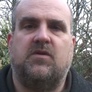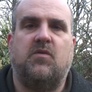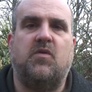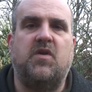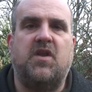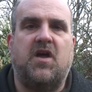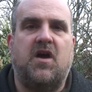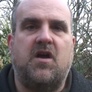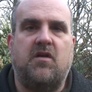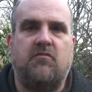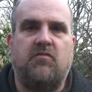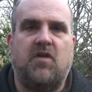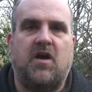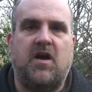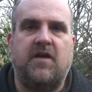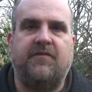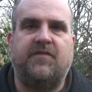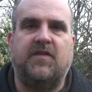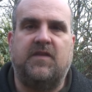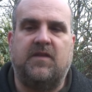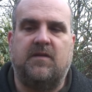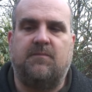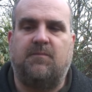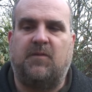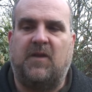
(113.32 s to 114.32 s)
When I
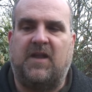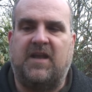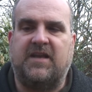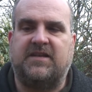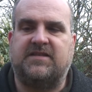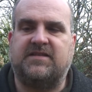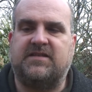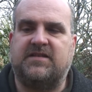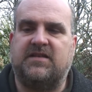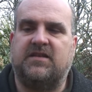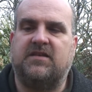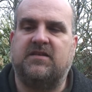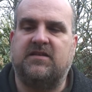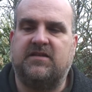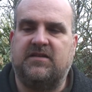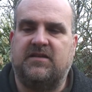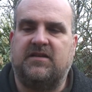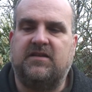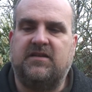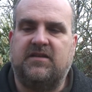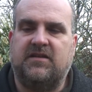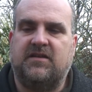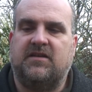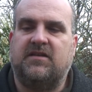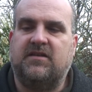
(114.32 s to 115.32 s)
arrived in the place,
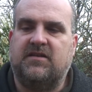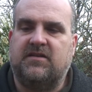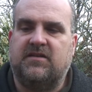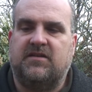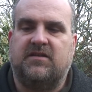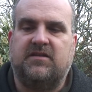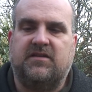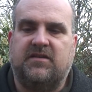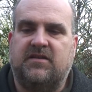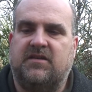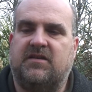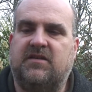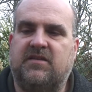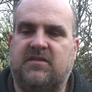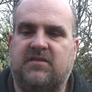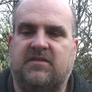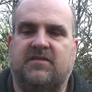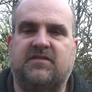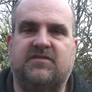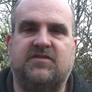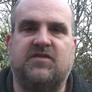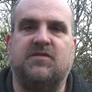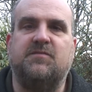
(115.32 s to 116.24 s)
it